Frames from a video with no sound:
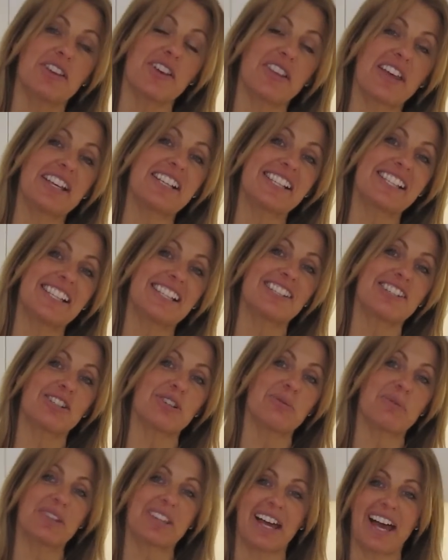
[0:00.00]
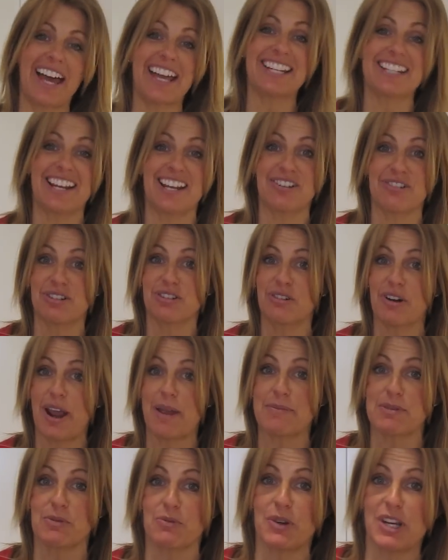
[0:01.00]
so they said to do it with 800
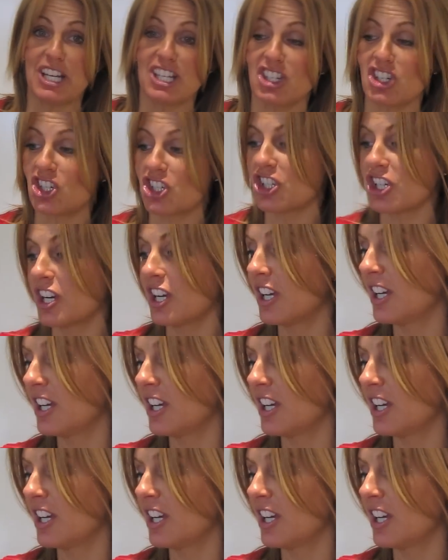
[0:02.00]
grams, which